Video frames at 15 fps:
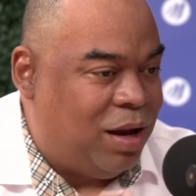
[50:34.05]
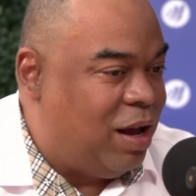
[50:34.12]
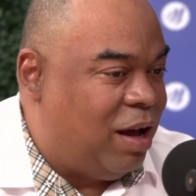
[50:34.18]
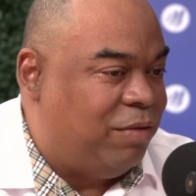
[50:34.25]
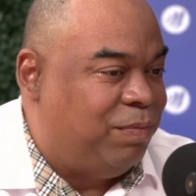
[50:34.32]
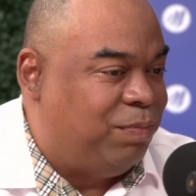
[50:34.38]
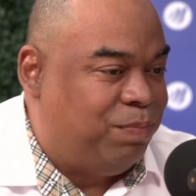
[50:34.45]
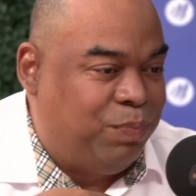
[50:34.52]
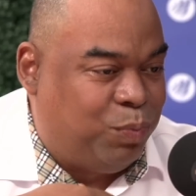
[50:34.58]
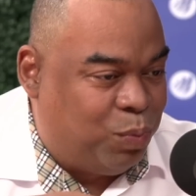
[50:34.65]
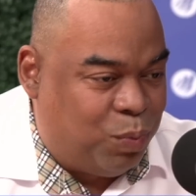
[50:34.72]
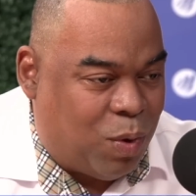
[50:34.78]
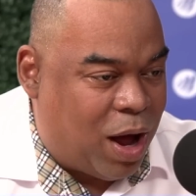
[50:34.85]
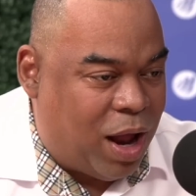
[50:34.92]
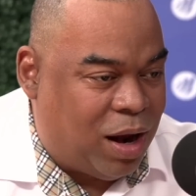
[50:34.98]
You have
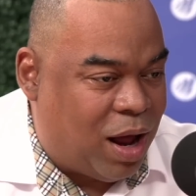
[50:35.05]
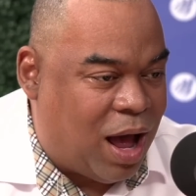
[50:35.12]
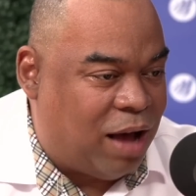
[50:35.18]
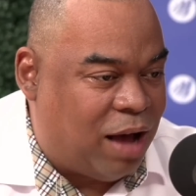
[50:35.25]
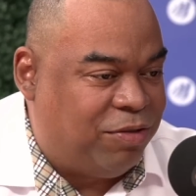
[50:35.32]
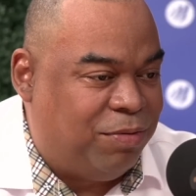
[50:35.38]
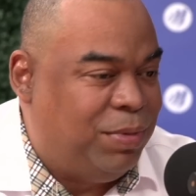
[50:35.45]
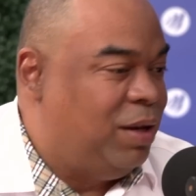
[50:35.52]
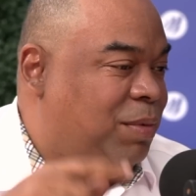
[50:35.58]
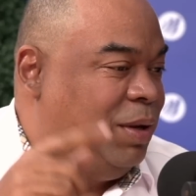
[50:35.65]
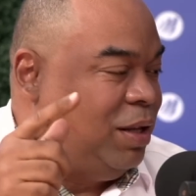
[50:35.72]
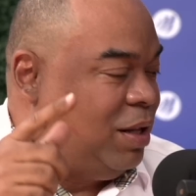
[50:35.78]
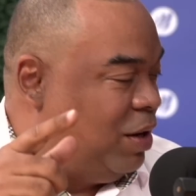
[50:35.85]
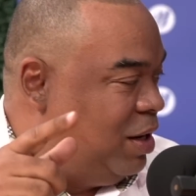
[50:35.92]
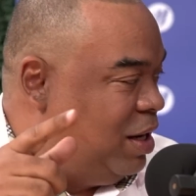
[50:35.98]
1/2
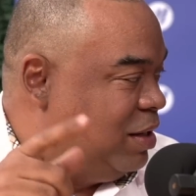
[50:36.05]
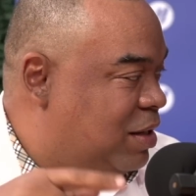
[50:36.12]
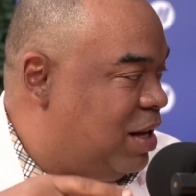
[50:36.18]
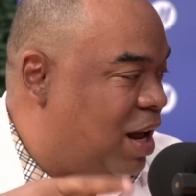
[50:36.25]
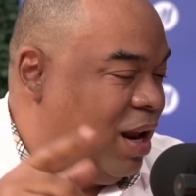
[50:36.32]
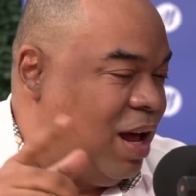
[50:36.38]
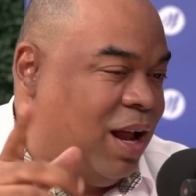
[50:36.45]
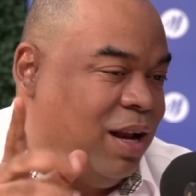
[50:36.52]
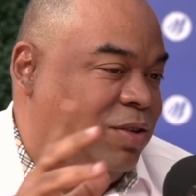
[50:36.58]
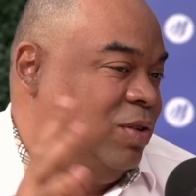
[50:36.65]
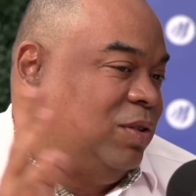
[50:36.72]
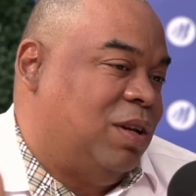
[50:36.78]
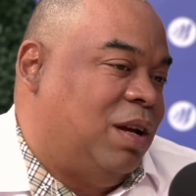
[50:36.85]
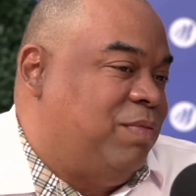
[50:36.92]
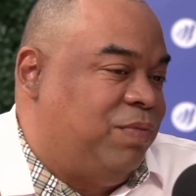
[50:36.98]
millimeter this, that is
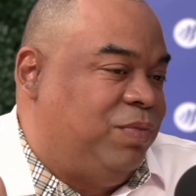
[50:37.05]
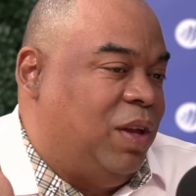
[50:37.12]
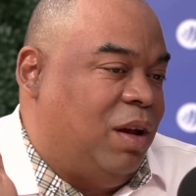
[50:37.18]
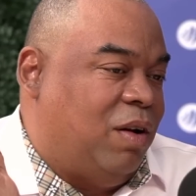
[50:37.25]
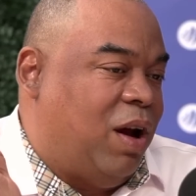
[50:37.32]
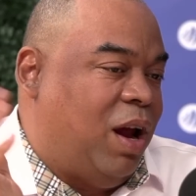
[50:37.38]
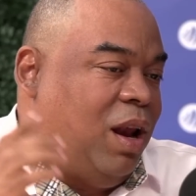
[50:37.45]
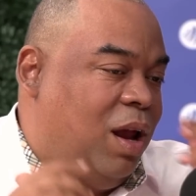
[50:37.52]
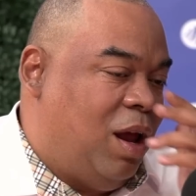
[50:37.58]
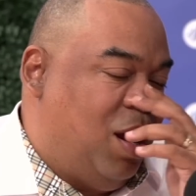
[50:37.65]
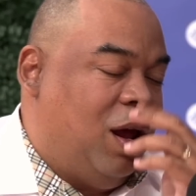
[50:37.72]
just a thing, right?